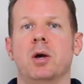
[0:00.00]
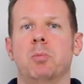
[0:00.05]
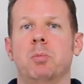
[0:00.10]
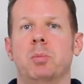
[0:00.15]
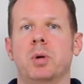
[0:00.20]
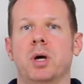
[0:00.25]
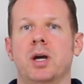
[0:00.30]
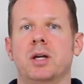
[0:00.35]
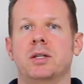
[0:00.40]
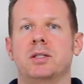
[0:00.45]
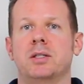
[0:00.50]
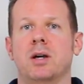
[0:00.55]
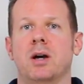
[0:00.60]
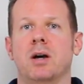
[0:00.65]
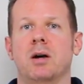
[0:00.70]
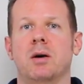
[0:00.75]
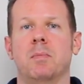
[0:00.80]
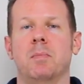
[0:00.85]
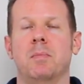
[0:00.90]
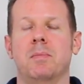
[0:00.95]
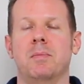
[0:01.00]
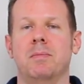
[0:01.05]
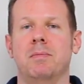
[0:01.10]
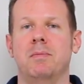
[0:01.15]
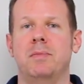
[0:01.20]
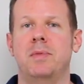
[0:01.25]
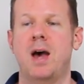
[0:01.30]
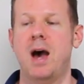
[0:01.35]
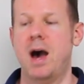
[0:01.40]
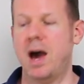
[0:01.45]
But
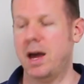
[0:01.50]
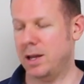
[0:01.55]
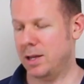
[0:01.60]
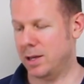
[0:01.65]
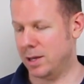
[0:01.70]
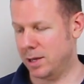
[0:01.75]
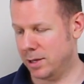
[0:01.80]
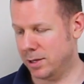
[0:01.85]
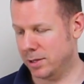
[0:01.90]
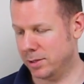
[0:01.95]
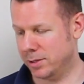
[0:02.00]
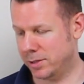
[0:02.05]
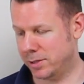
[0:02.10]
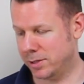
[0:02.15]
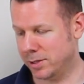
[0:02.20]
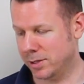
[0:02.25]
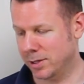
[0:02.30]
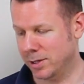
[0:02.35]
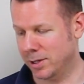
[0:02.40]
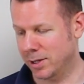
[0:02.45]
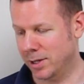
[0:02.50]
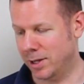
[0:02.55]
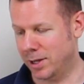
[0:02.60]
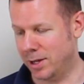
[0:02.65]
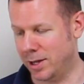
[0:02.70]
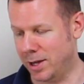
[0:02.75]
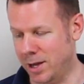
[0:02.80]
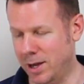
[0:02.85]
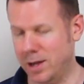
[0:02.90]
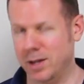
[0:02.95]
that is
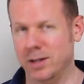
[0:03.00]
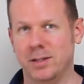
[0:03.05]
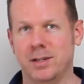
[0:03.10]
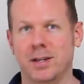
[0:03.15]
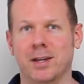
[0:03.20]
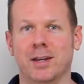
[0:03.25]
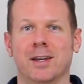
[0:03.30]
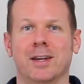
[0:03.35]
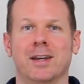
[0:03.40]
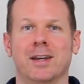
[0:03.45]
it.